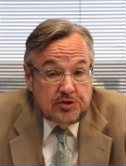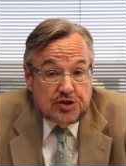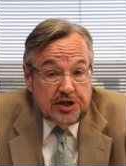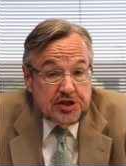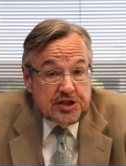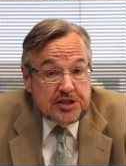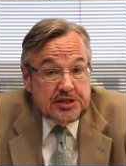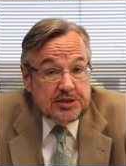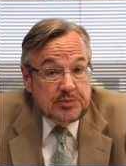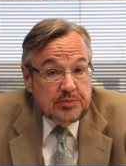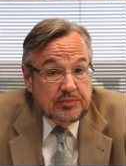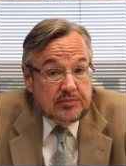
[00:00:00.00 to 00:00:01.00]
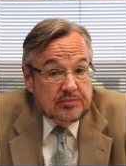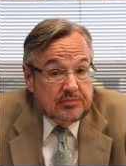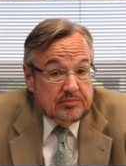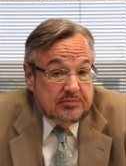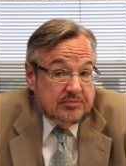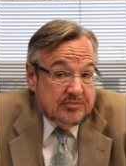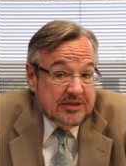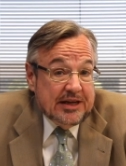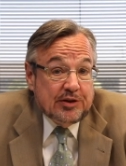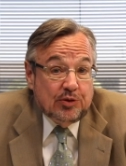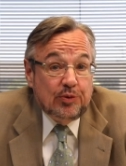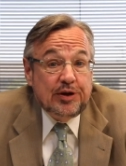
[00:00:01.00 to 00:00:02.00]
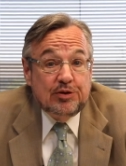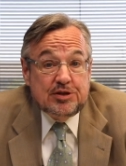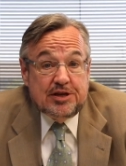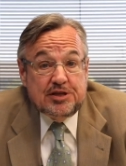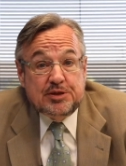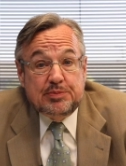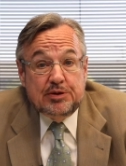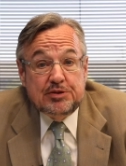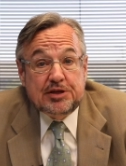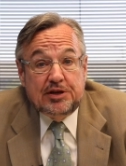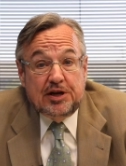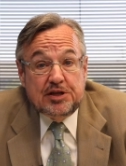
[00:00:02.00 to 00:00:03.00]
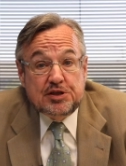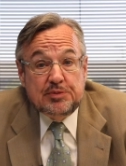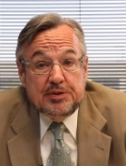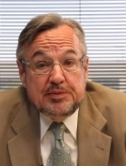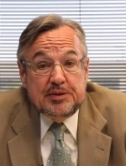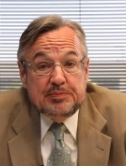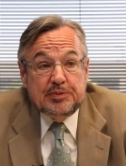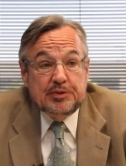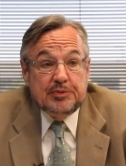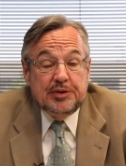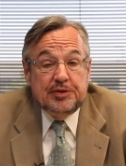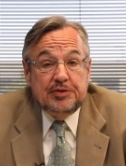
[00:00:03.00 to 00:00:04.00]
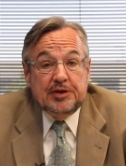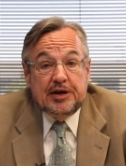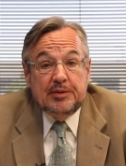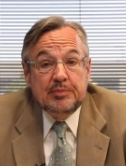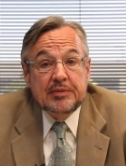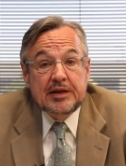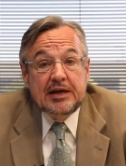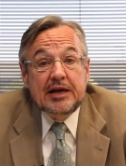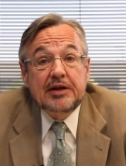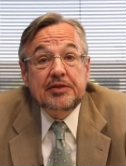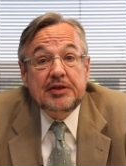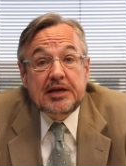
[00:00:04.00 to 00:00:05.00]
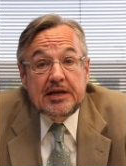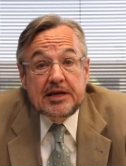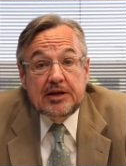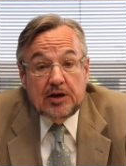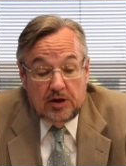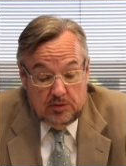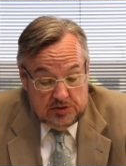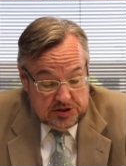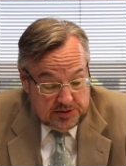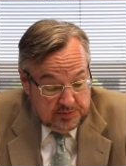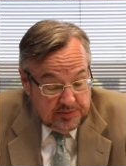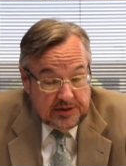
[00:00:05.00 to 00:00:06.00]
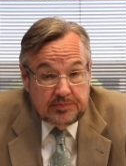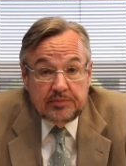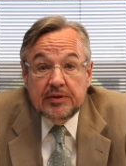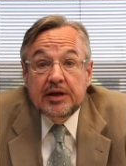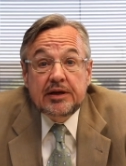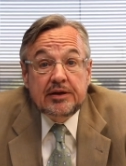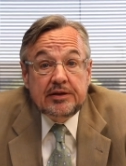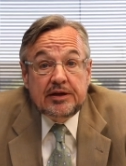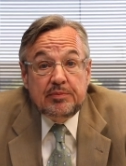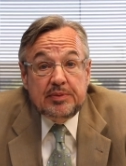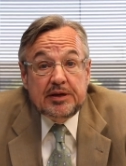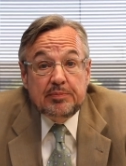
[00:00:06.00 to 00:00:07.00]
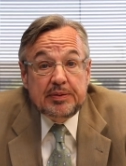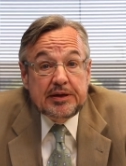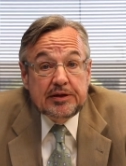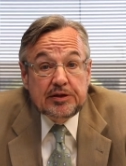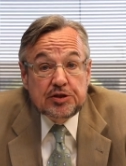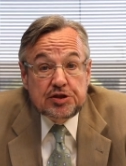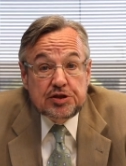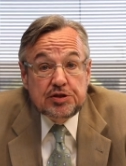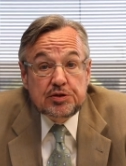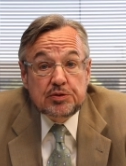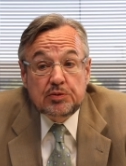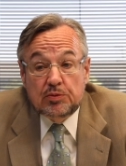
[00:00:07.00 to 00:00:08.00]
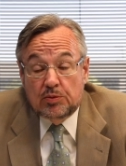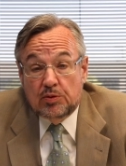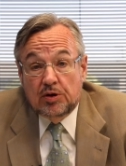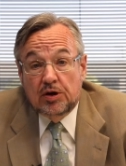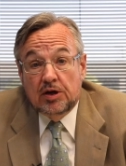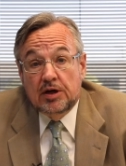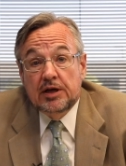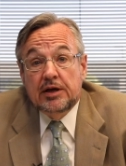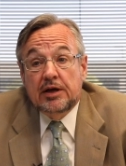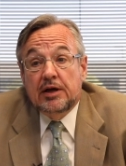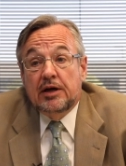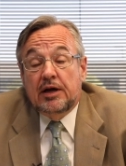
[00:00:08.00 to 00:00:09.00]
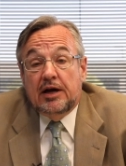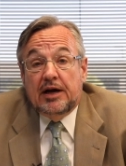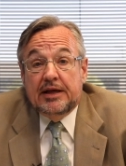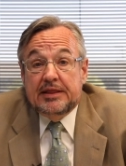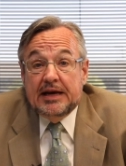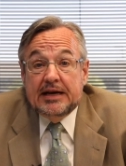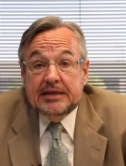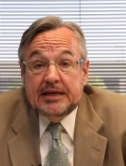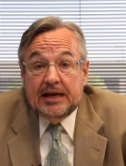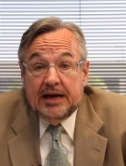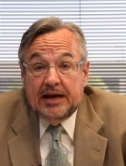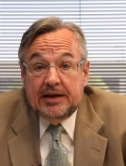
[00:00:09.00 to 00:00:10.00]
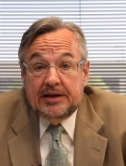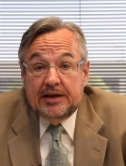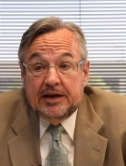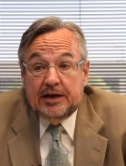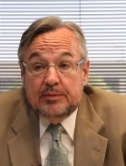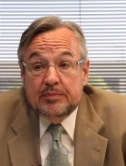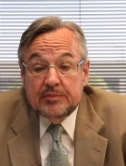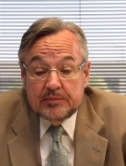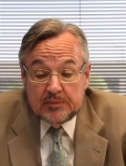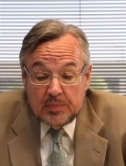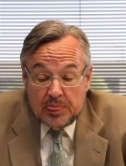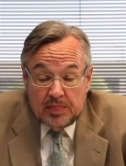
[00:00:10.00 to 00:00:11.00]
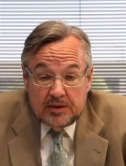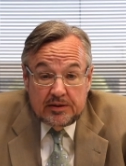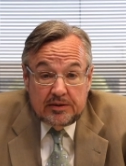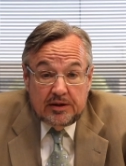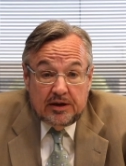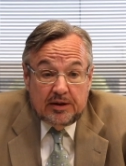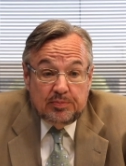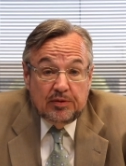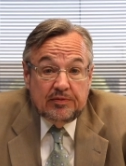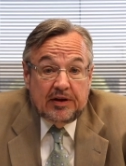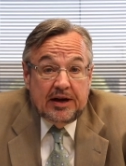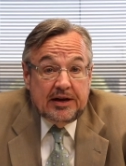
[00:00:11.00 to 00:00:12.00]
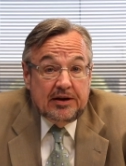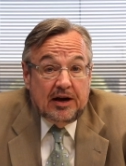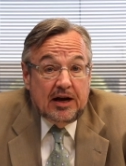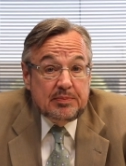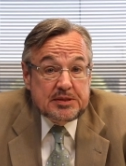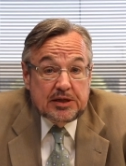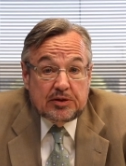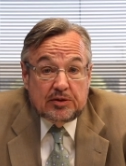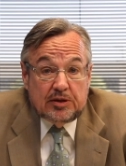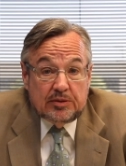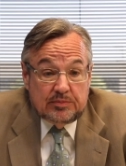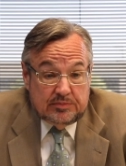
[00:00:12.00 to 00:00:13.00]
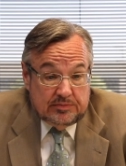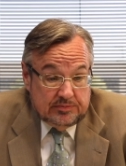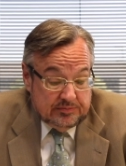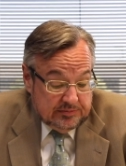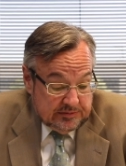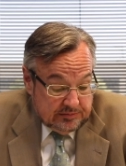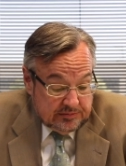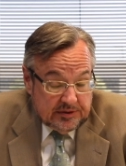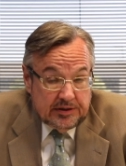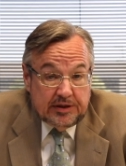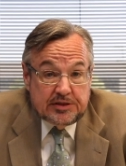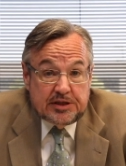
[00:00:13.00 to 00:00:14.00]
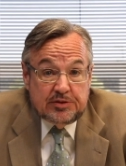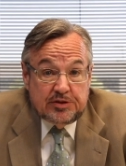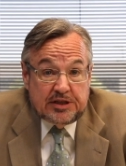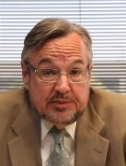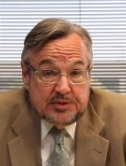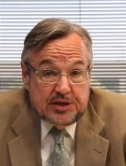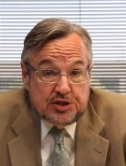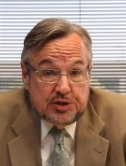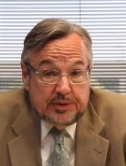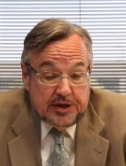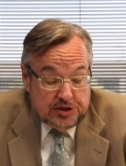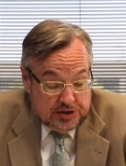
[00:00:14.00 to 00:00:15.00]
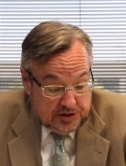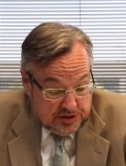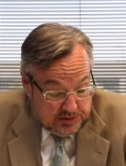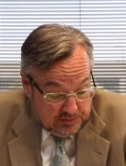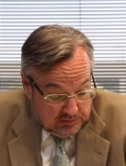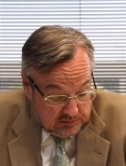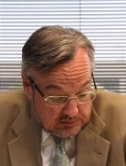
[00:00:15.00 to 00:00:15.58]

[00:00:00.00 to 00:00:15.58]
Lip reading: Judges, like lawyers, I suppose, can also be people with healthy egos that can be appealed to or that can provide an obstacle in some situations.